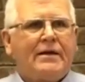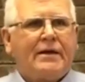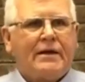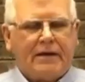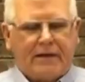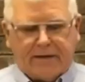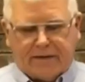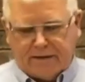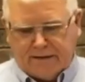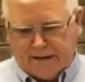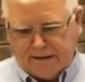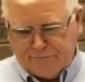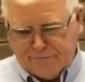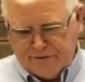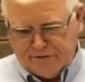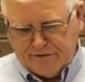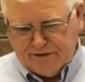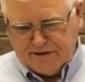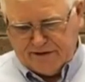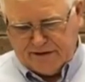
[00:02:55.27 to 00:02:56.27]
uh,
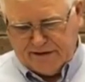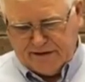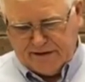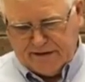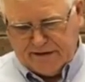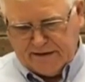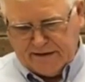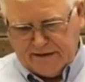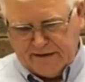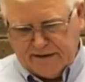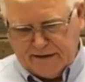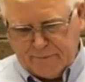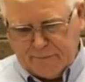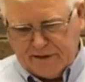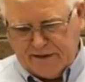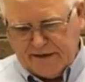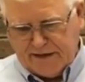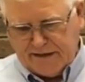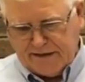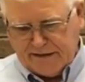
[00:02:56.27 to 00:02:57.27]
after they uh, had
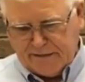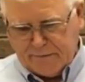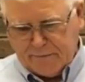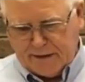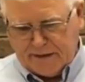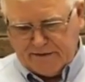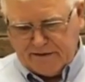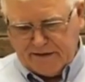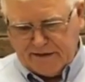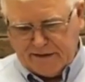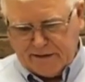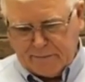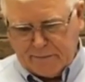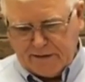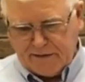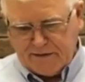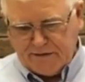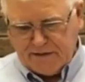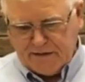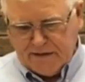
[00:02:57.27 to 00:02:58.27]
been taken by the
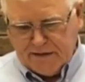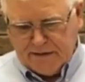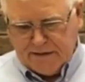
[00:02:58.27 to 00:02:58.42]
enemies.